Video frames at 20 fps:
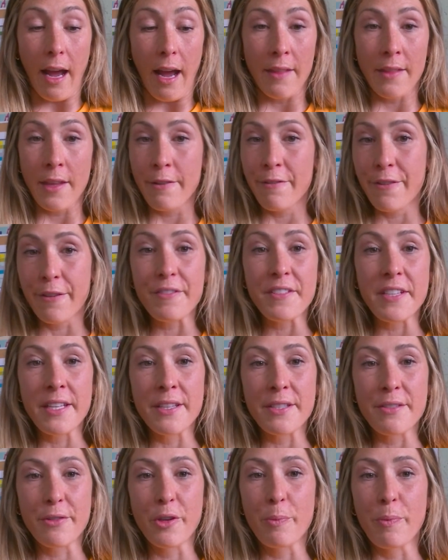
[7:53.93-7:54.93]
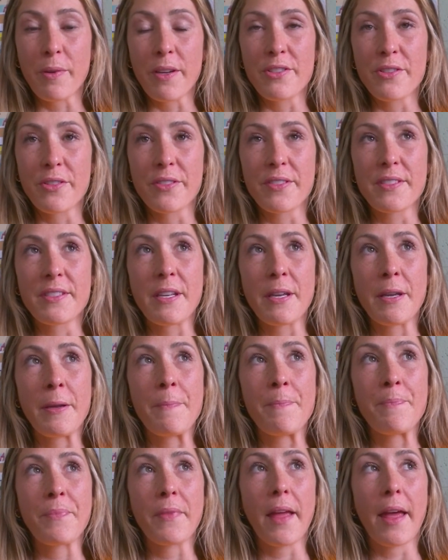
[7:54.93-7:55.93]
And then 15s rugby, just,
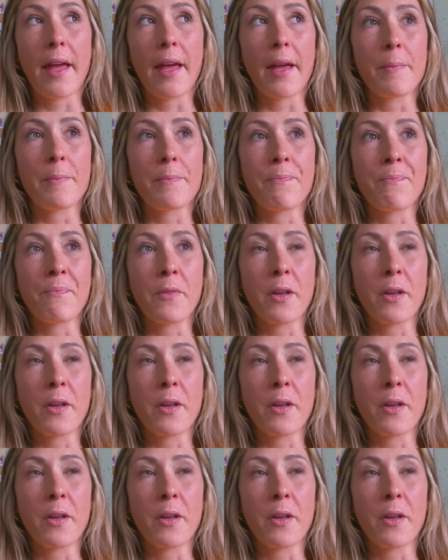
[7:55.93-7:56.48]
I